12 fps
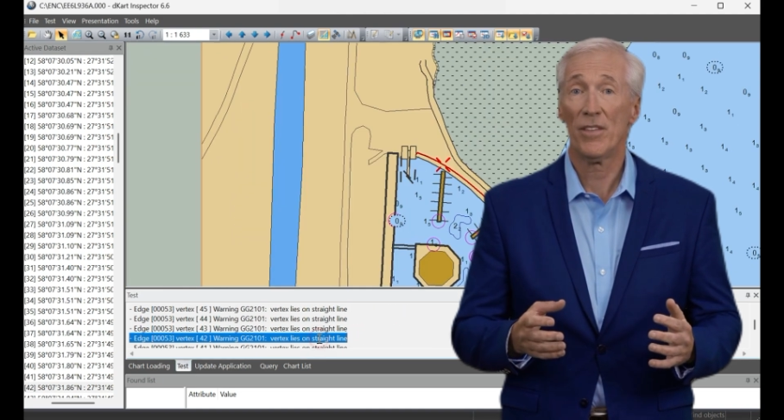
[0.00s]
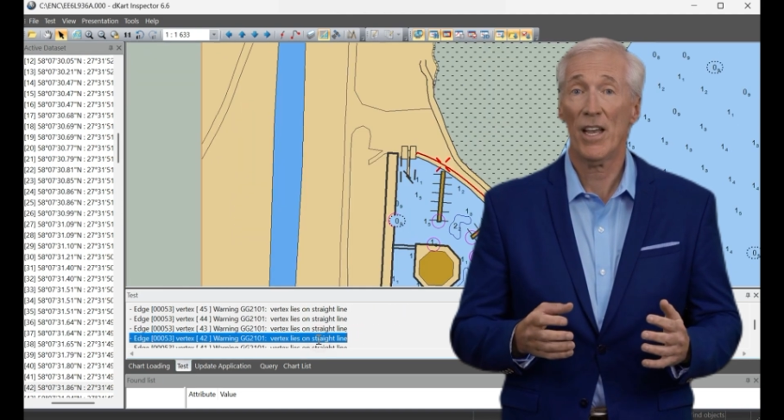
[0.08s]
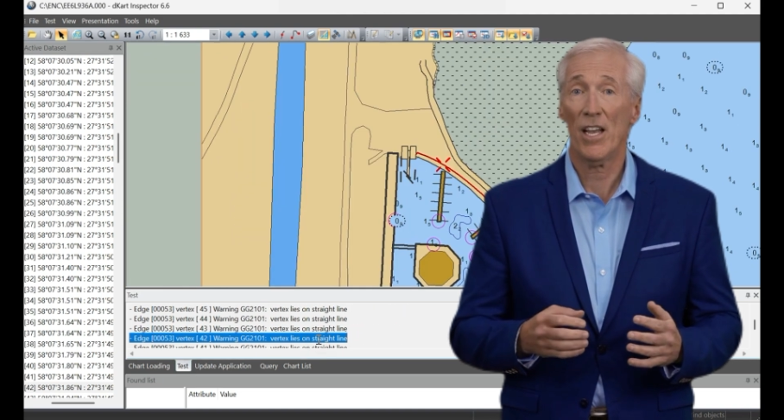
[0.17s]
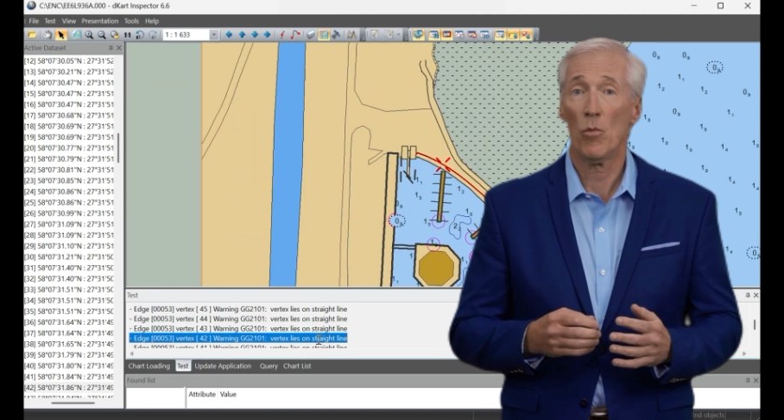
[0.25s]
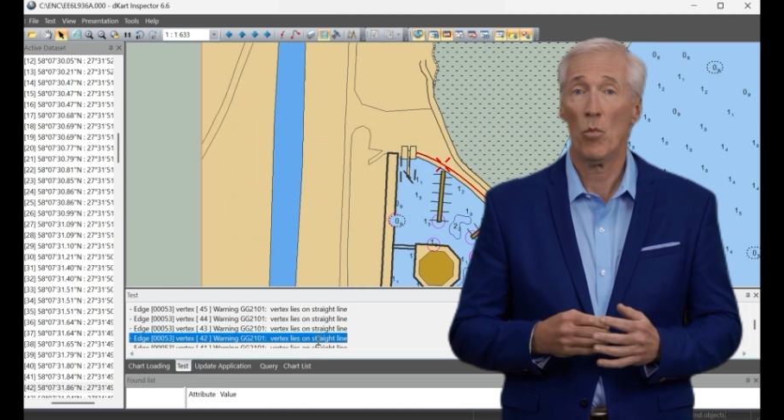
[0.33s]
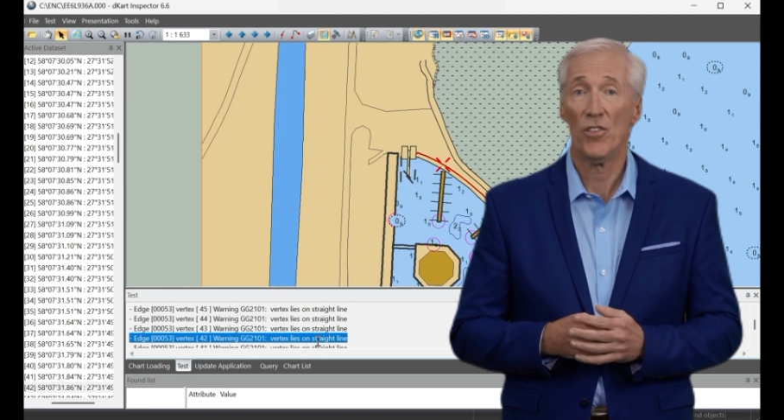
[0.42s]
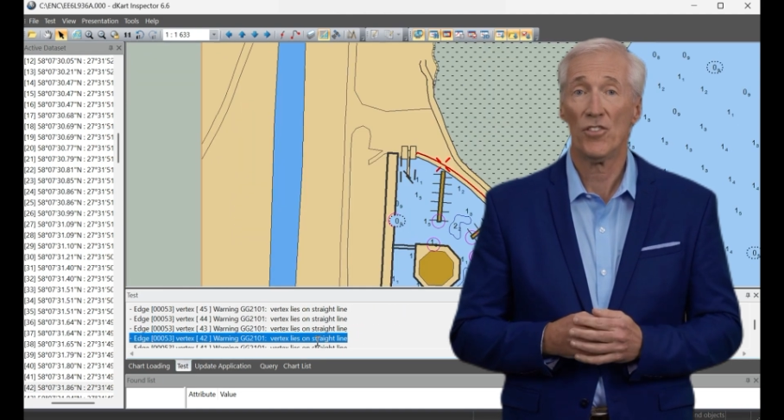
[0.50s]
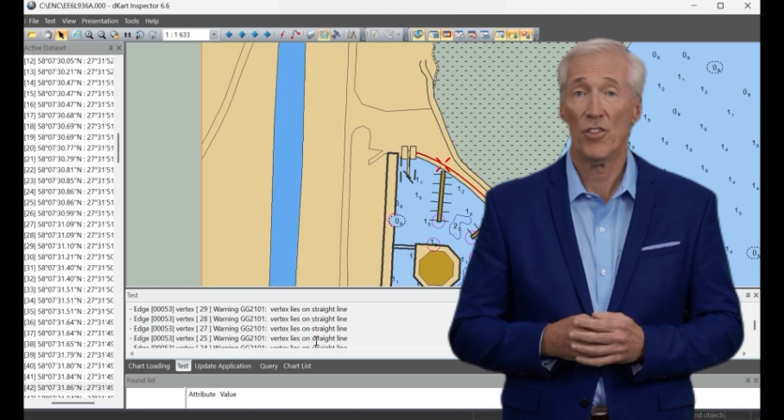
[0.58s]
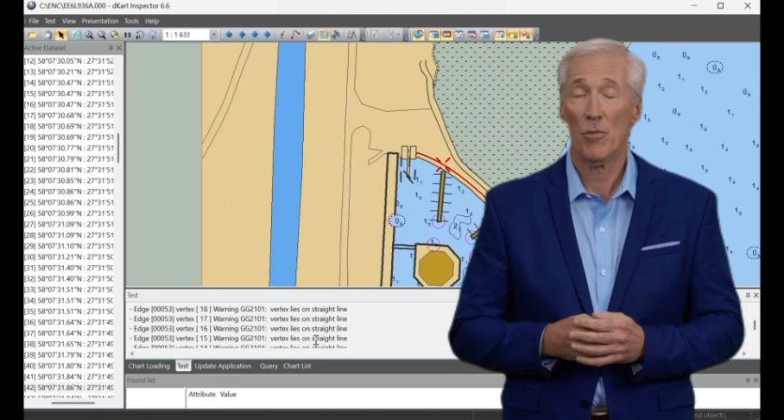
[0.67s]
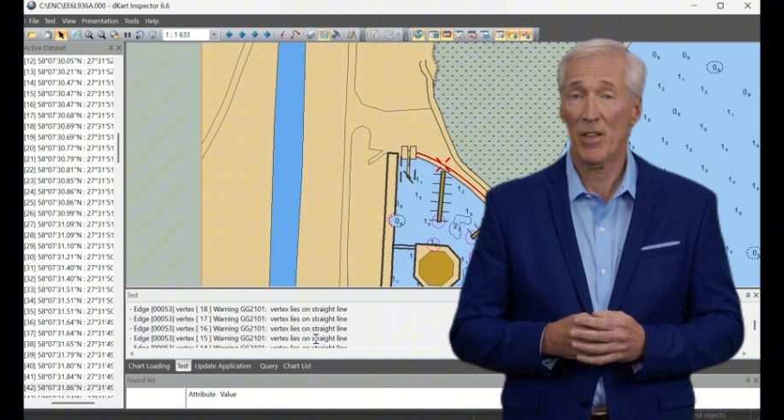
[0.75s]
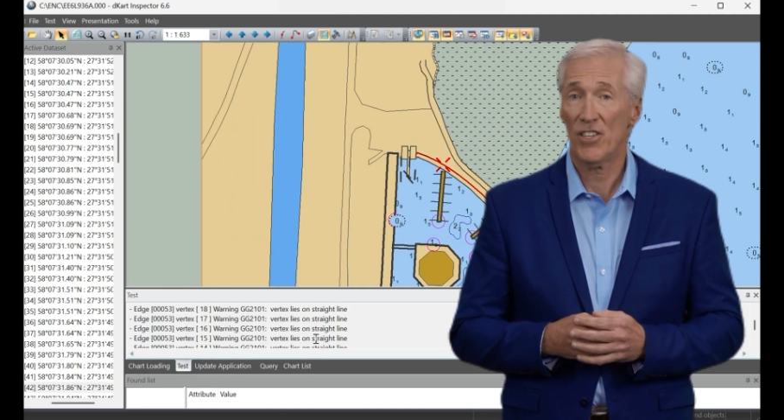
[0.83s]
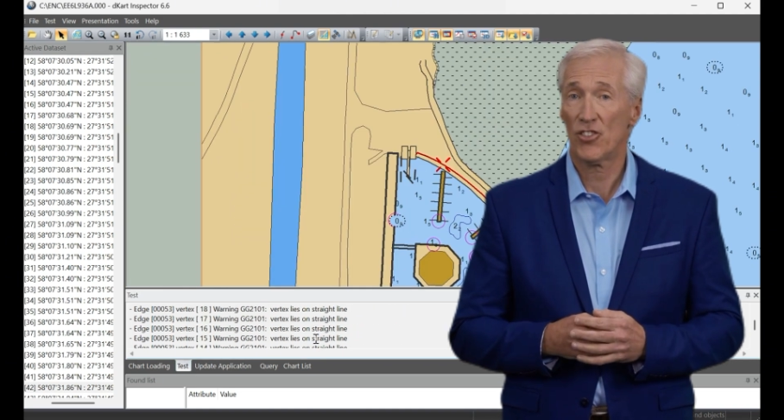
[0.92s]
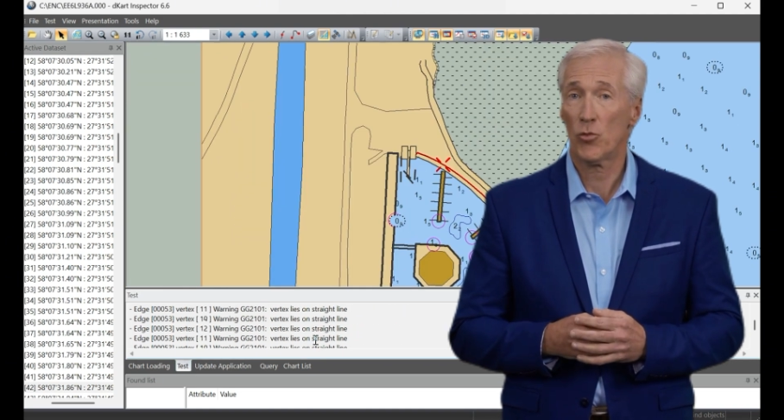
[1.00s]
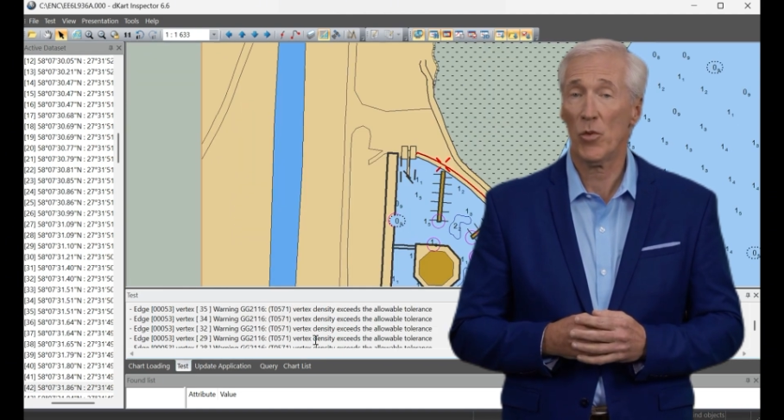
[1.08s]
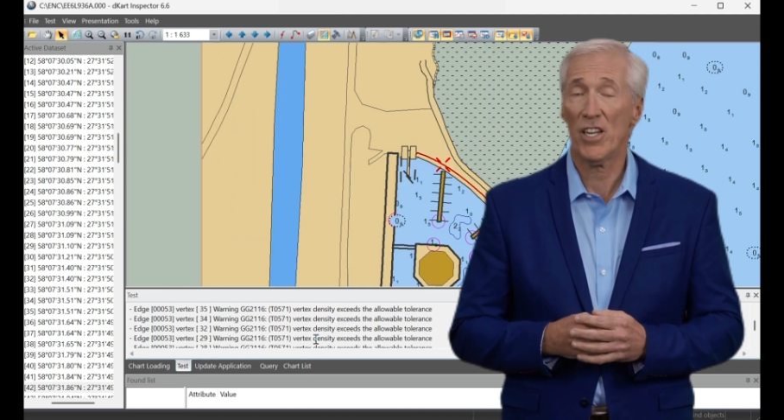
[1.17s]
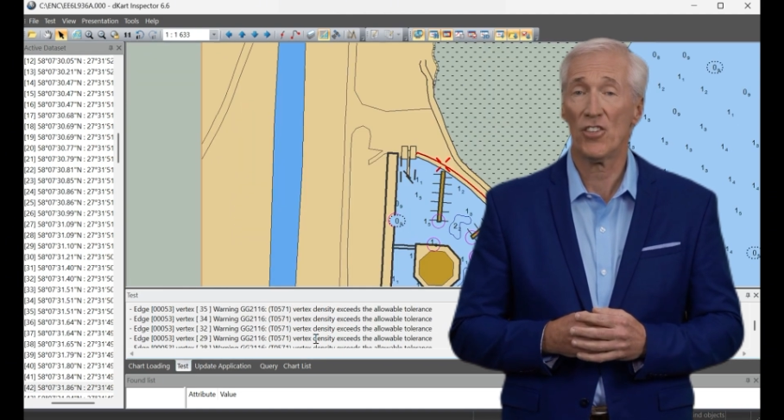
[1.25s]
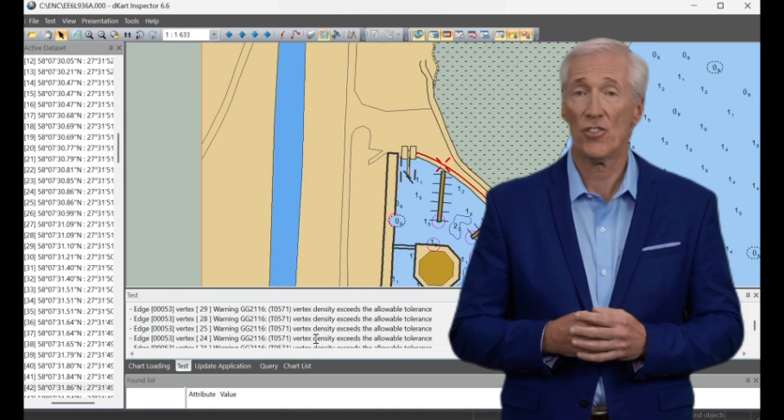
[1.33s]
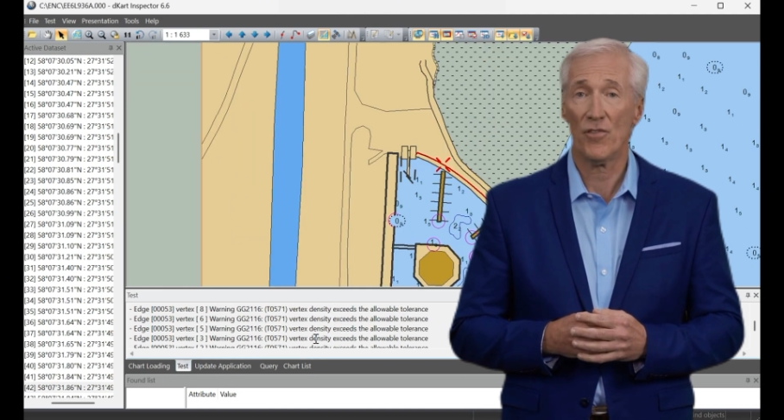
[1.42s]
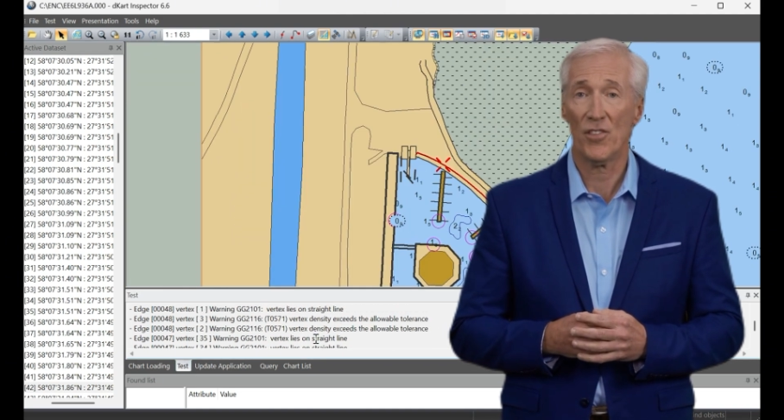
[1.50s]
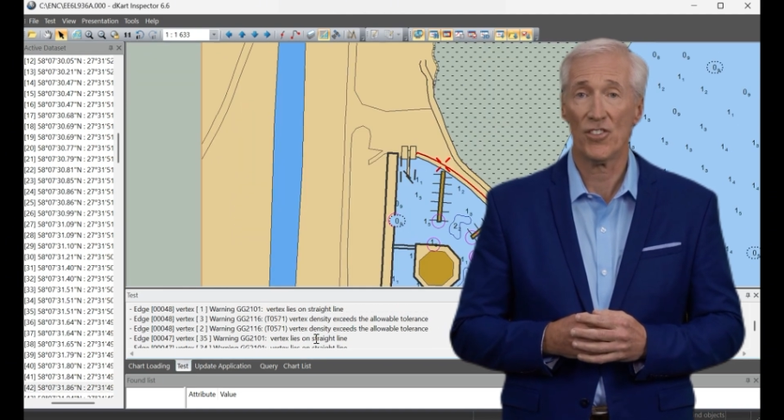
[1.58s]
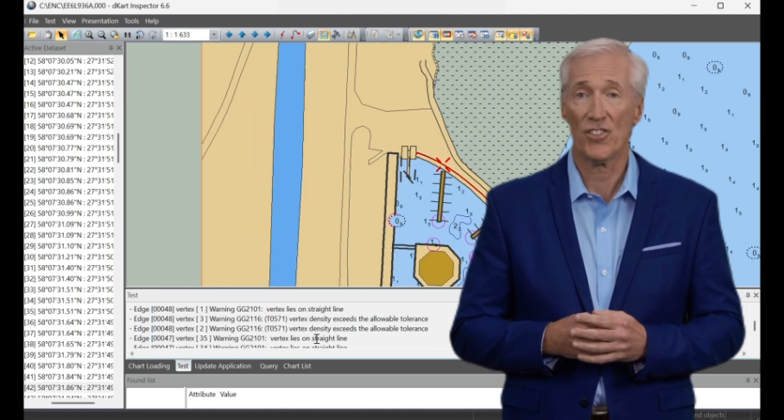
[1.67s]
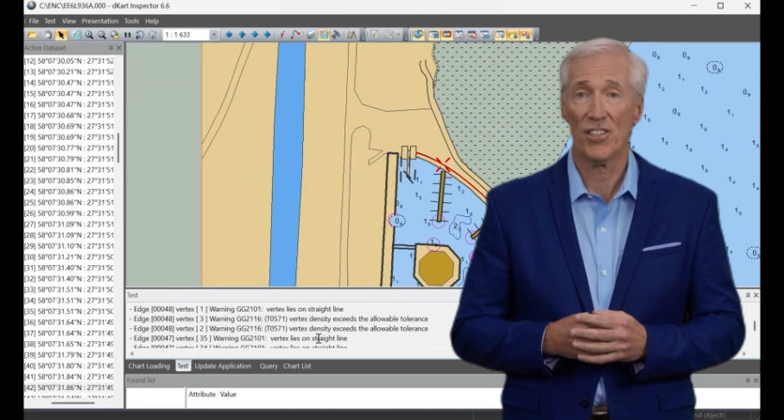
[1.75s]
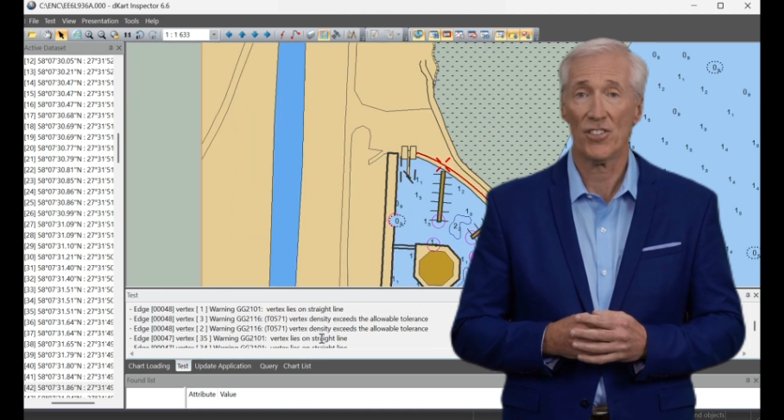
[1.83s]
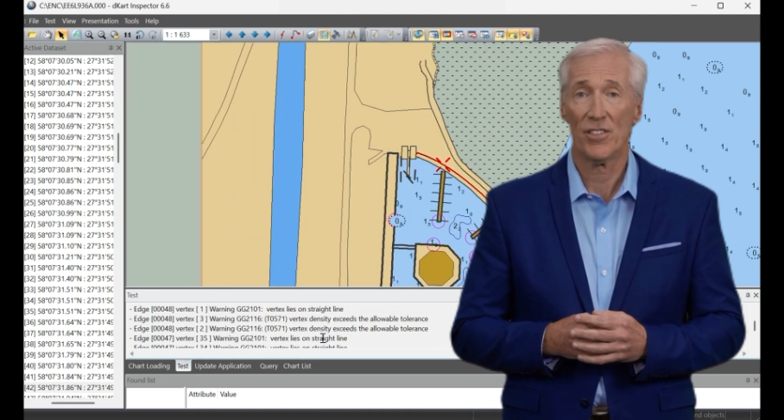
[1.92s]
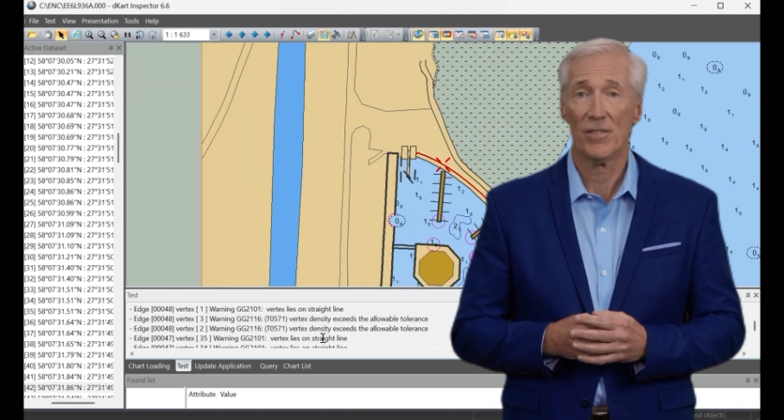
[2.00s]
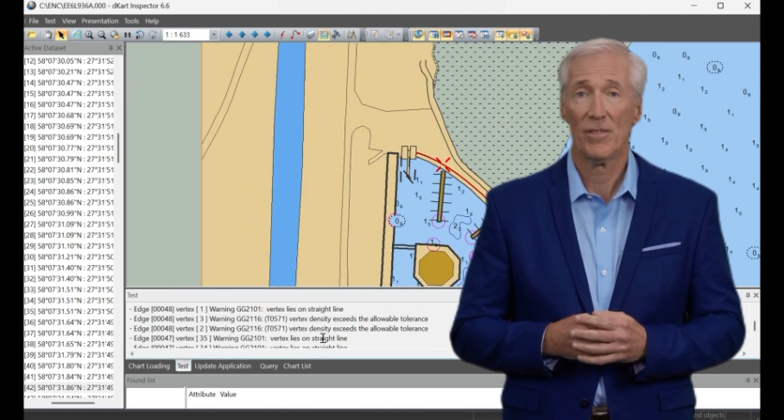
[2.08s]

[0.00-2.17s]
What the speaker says: And what's the best way to fix it?